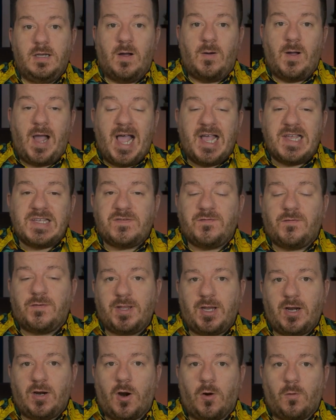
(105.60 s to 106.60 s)
Now, as for
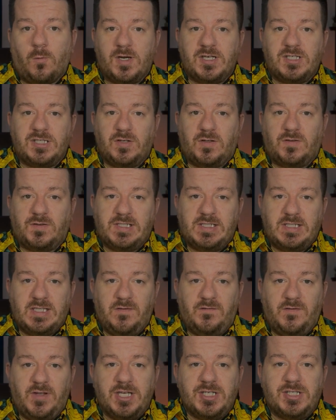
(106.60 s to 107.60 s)
their original
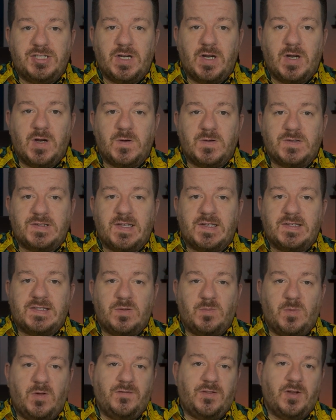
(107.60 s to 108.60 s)
TV shows,
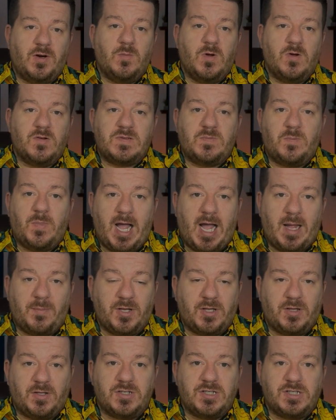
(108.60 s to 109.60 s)
some of their most
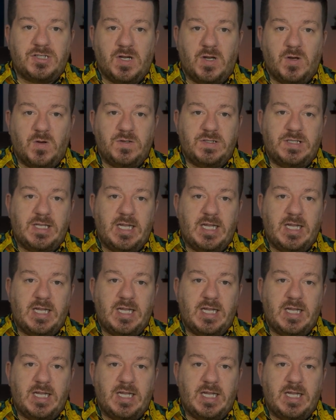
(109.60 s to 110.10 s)
popular shows